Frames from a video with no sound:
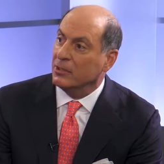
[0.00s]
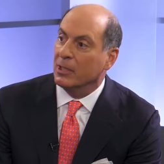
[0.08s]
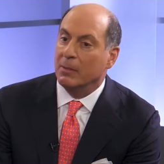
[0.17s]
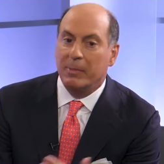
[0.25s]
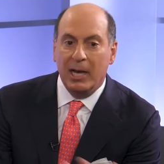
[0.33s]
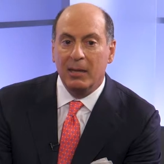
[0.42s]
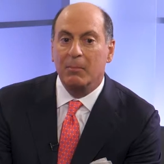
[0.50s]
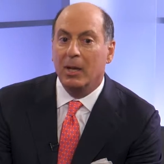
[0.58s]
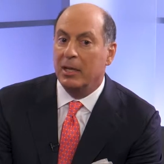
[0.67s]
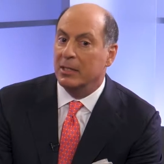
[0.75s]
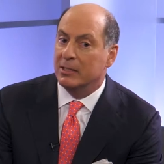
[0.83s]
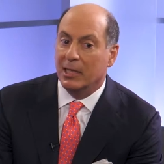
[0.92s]
So the bottom
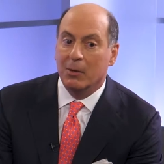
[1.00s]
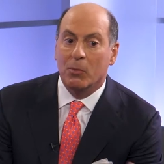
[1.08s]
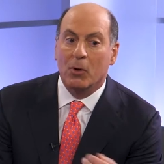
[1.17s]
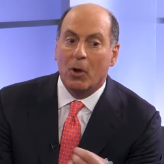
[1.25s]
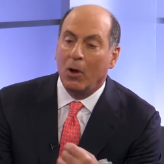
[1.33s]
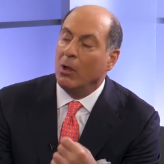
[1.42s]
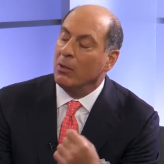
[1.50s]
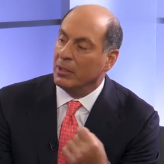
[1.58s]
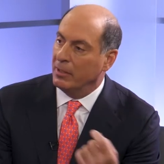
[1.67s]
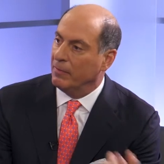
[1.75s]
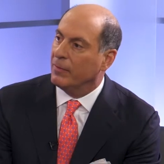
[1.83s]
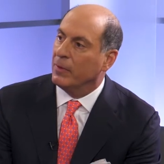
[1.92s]
line is that we're all
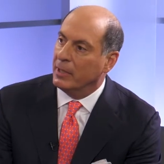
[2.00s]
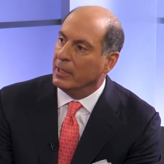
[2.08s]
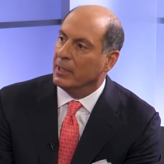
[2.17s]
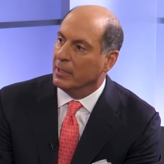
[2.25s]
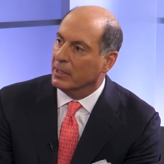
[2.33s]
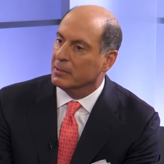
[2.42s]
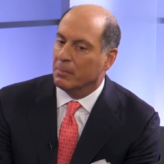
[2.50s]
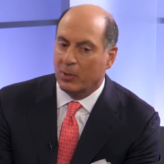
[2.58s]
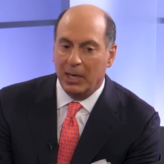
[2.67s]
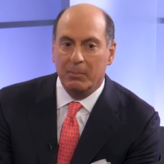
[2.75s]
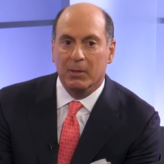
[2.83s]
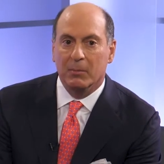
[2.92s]
confronting this
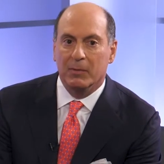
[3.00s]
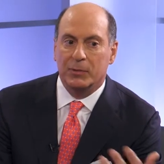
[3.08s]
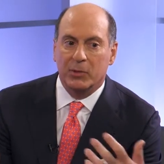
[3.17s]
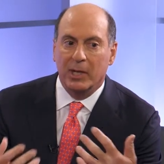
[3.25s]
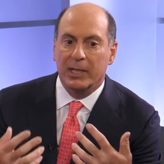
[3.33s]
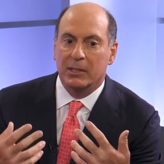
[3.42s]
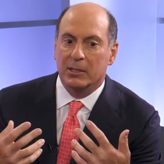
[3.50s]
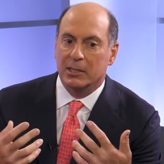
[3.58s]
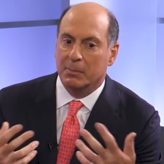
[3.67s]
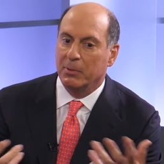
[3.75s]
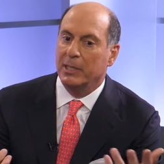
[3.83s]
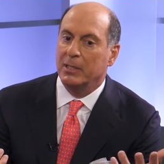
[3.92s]
problem of trying to
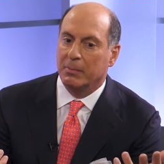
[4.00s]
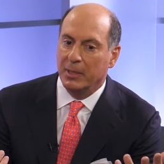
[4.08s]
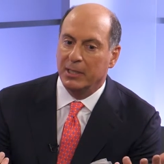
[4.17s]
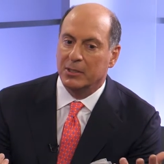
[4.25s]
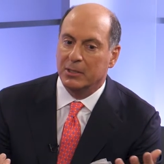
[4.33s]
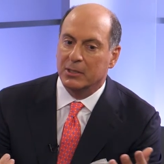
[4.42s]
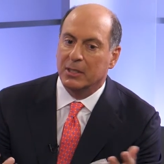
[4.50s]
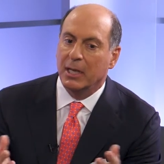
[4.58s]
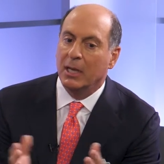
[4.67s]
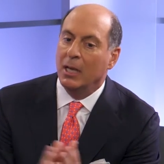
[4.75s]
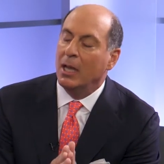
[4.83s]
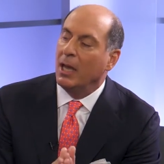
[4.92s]
explain to patients
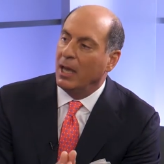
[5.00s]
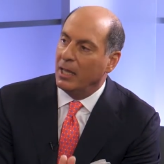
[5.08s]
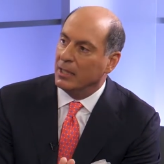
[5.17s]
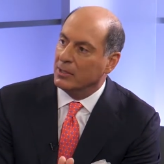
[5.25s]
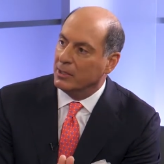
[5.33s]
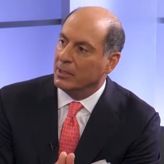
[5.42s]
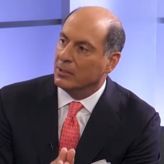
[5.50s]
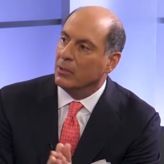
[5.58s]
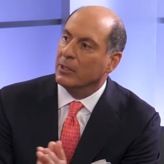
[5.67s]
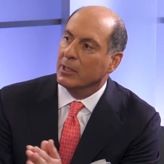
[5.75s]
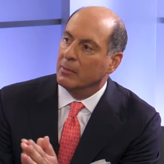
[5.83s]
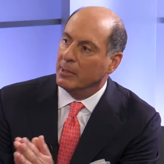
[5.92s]
that honestly it's
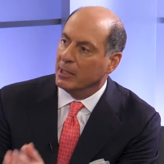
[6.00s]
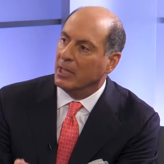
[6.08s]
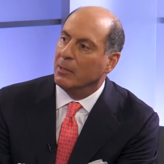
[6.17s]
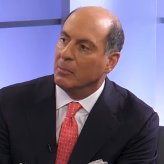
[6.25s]
only going to be a